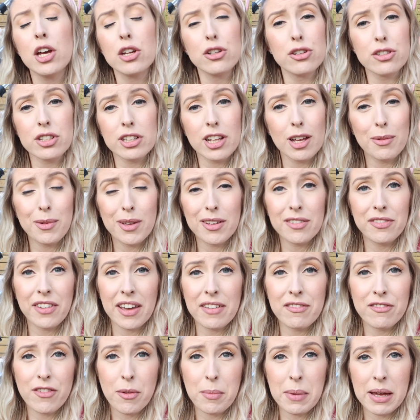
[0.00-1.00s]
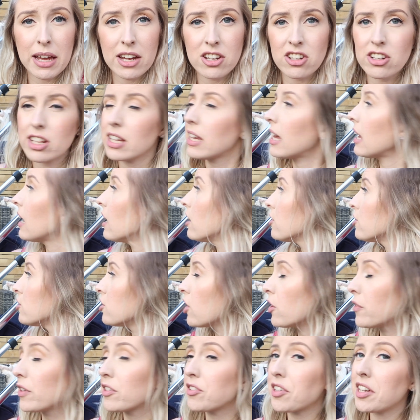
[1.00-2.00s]
just a little bit of information in case
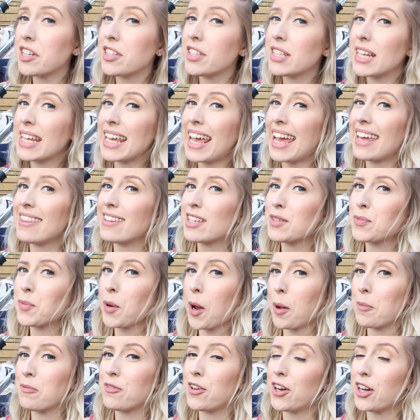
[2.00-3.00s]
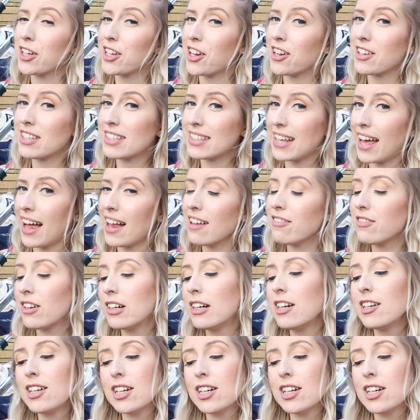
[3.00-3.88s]
you're interested in getting this pram for yourself.